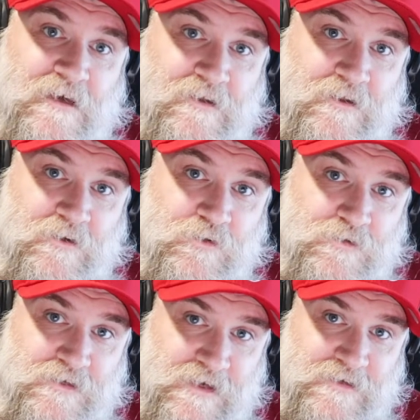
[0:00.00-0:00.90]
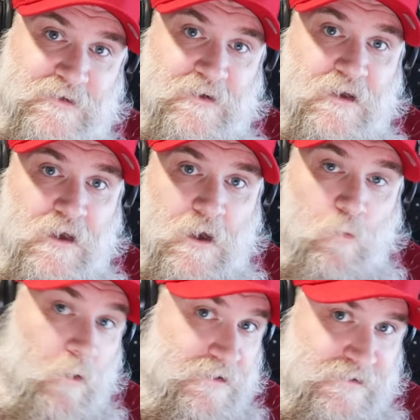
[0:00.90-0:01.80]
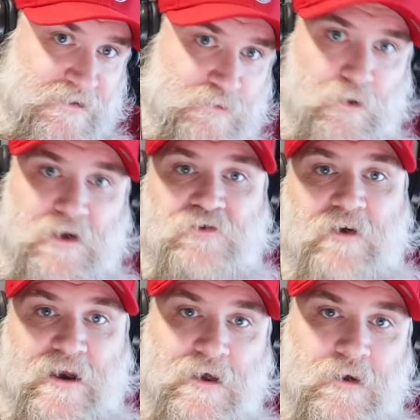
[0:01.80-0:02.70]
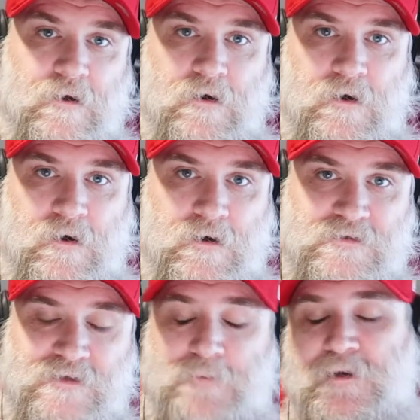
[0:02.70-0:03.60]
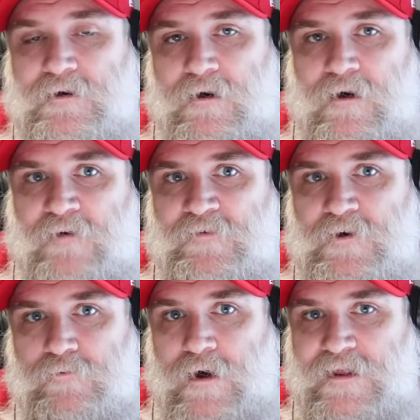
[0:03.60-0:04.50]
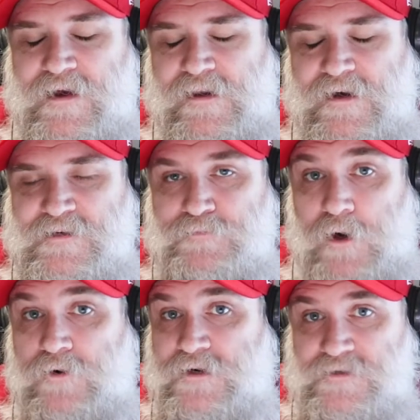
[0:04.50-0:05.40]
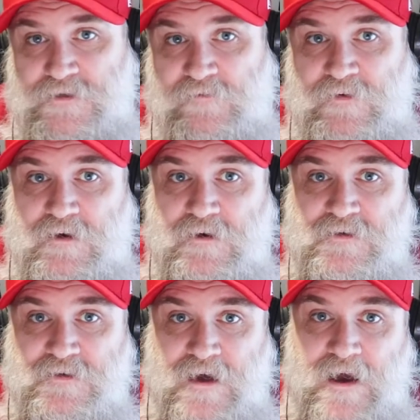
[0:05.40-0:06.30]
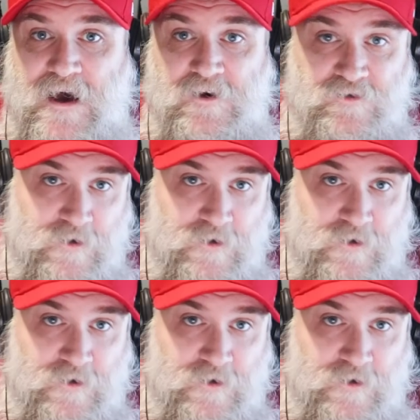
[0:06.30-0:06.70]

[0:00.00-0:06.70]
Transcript: into the new season, once in spring training. Uh, Slapnicka offered Raleigh a nice bonus if he could stay out of